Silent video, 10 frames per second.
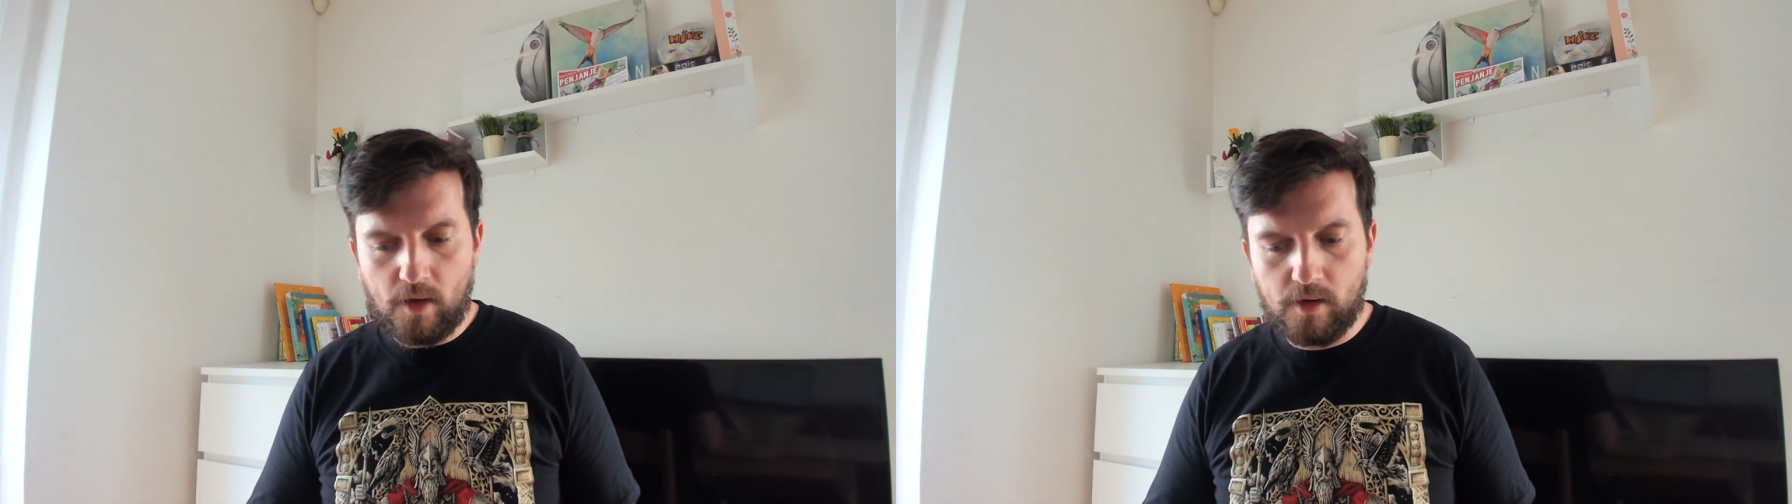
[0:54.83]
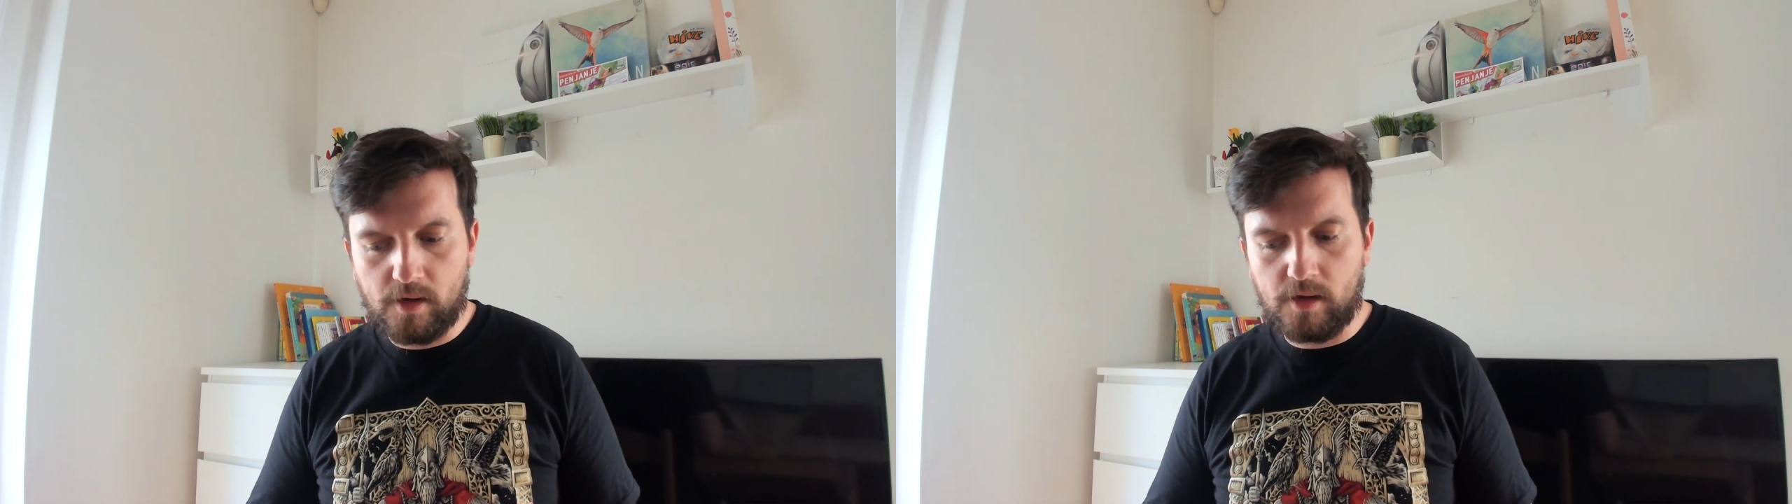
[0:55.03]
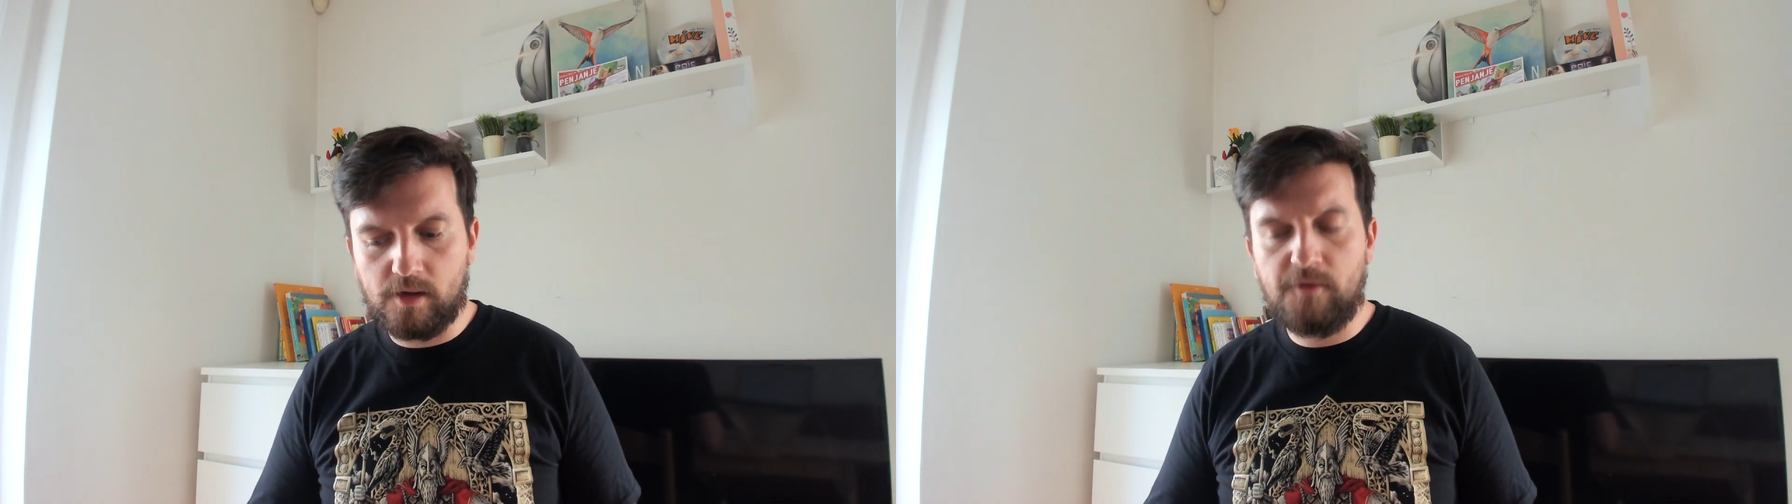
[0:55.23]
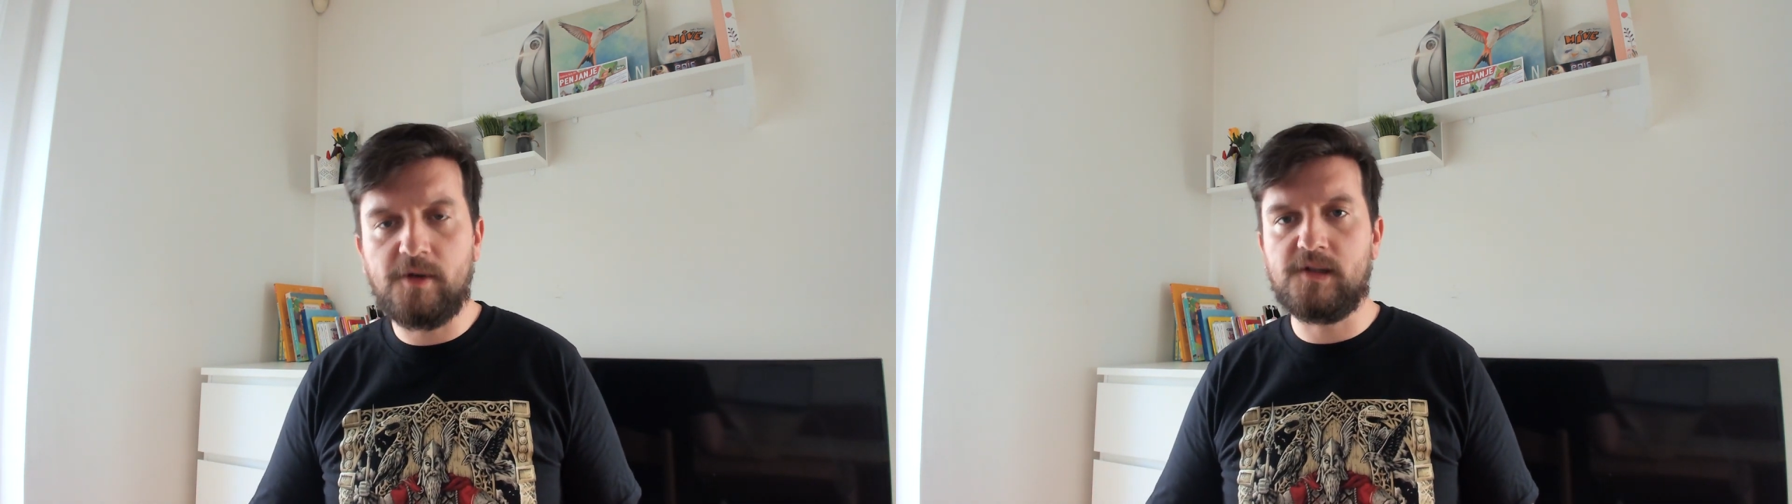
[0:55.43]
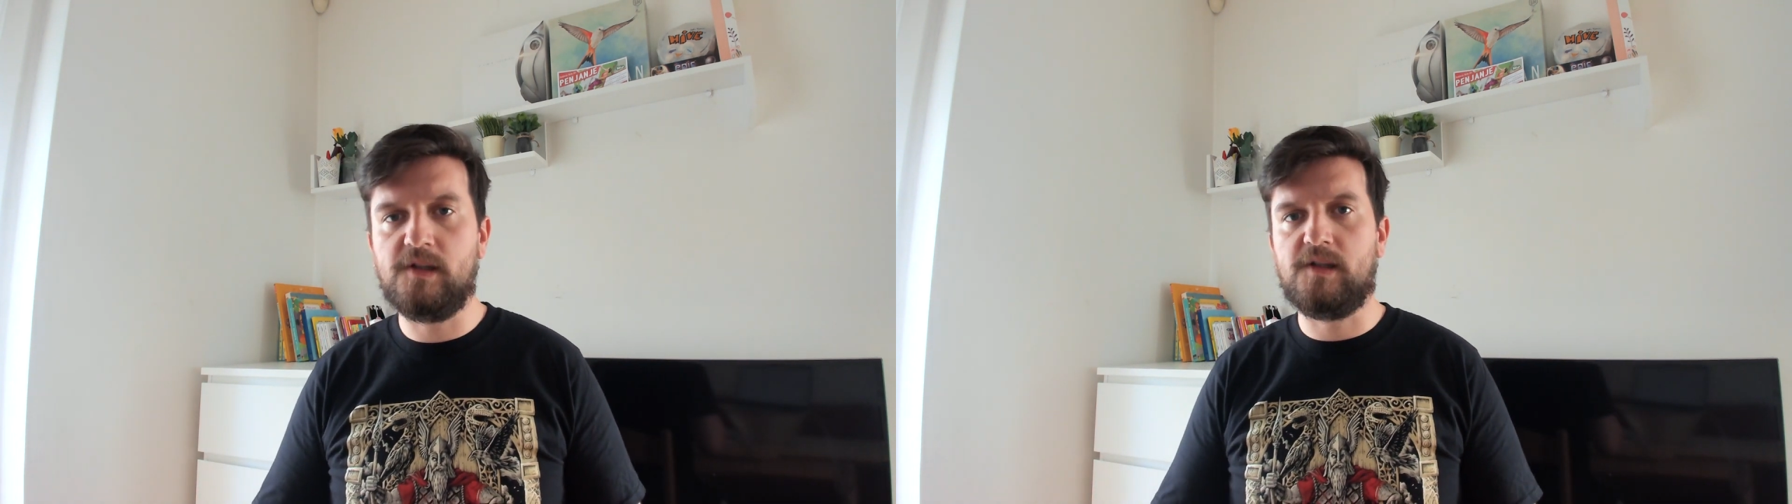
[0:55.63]
the
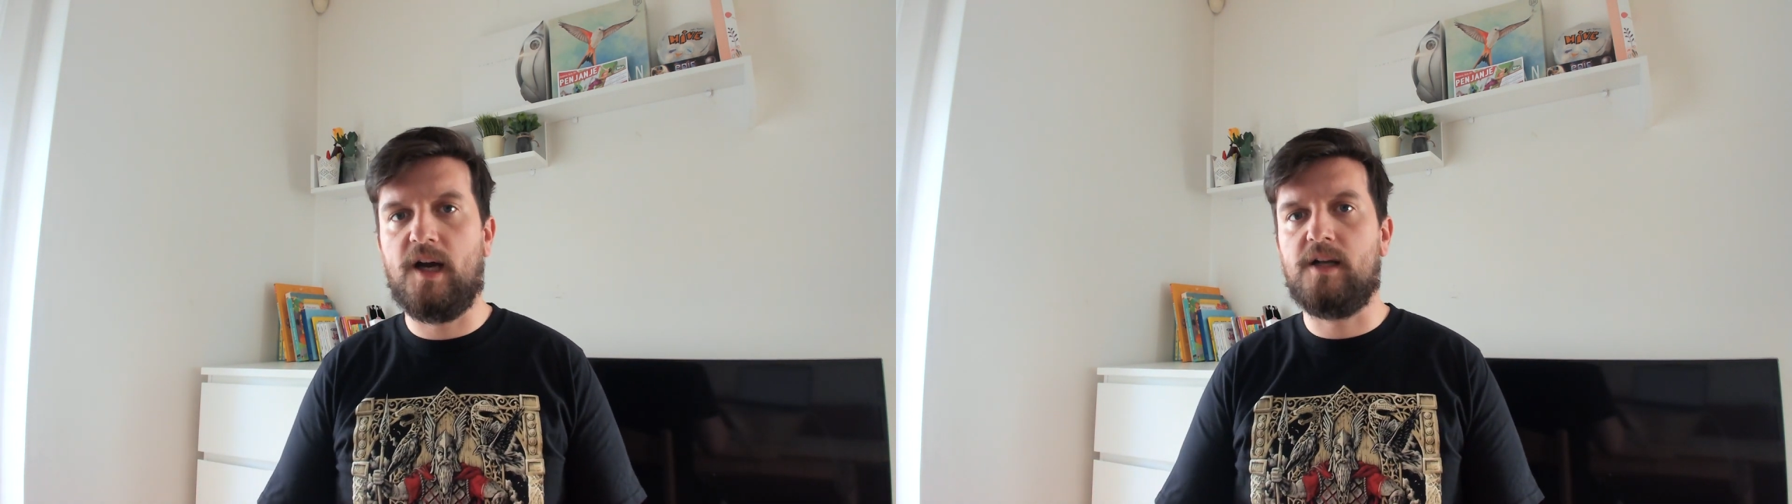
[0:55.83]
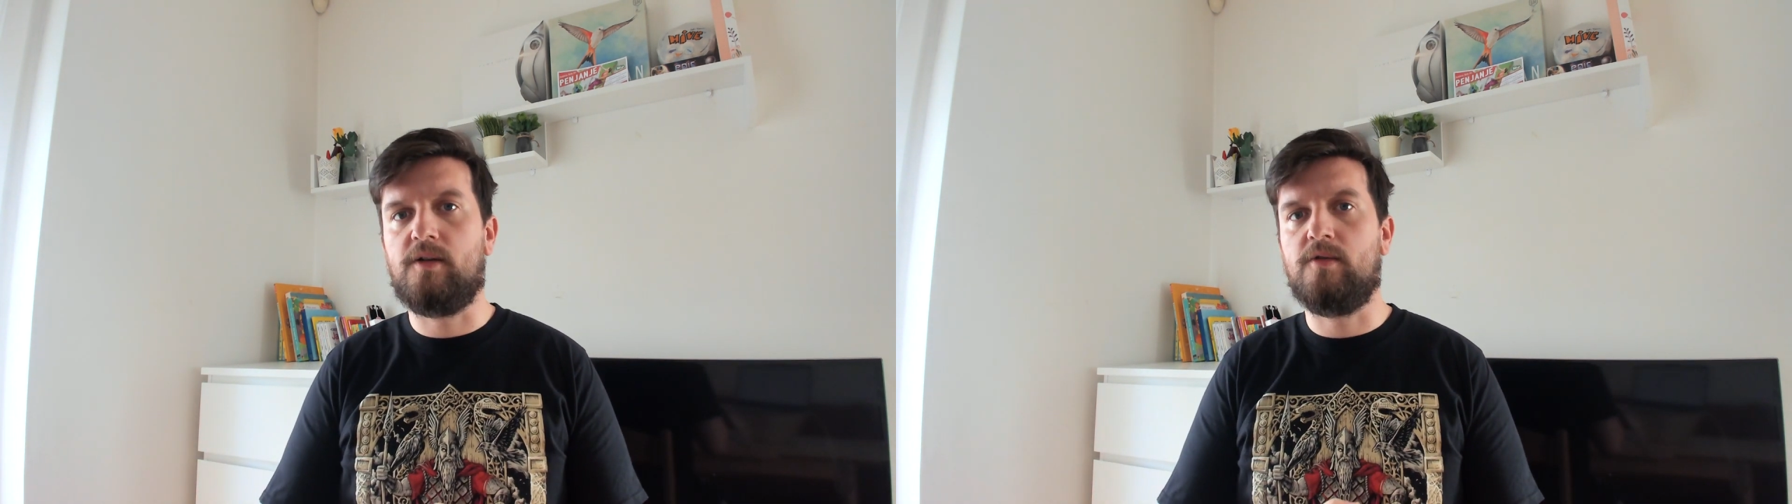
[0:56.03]
difference is that